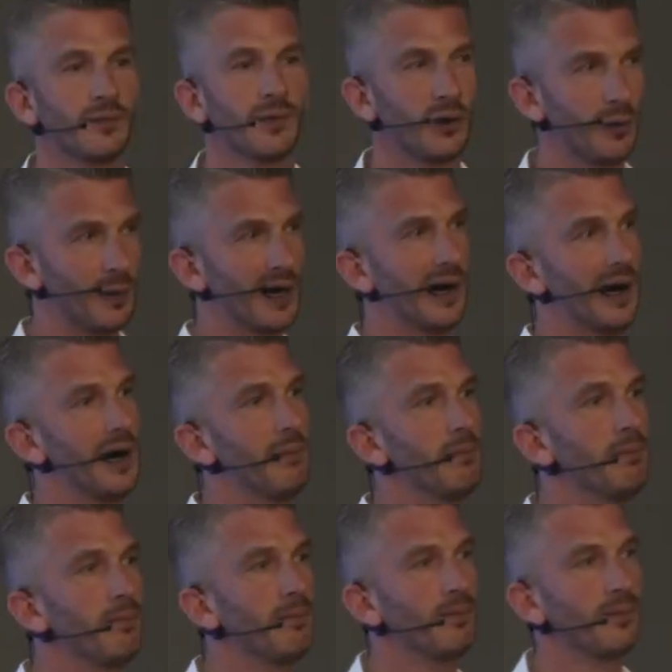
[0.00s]
That's a big
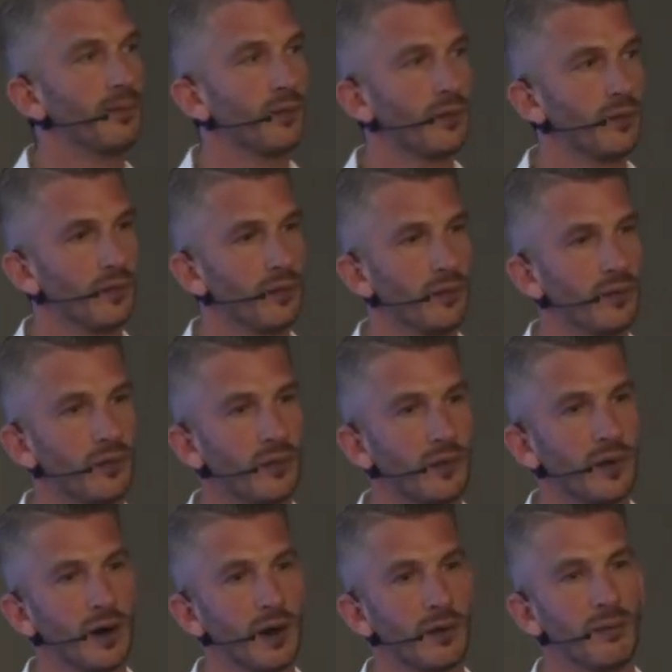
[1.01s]
claim.
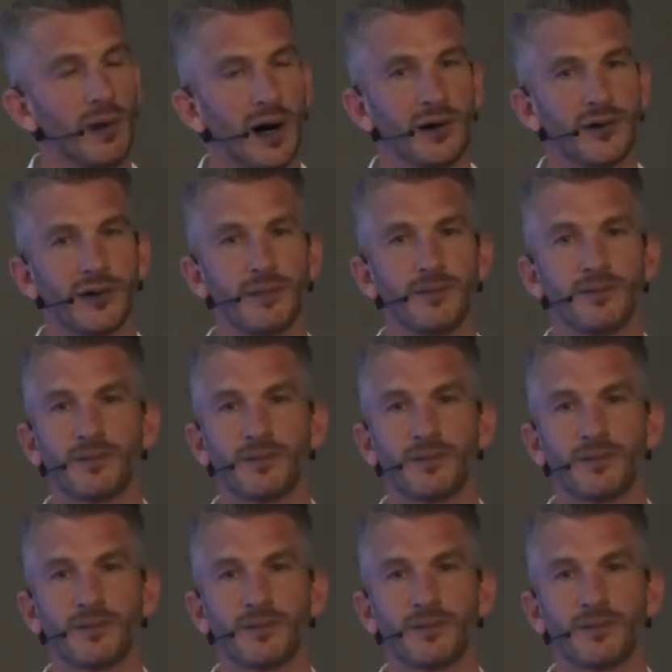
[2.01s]
But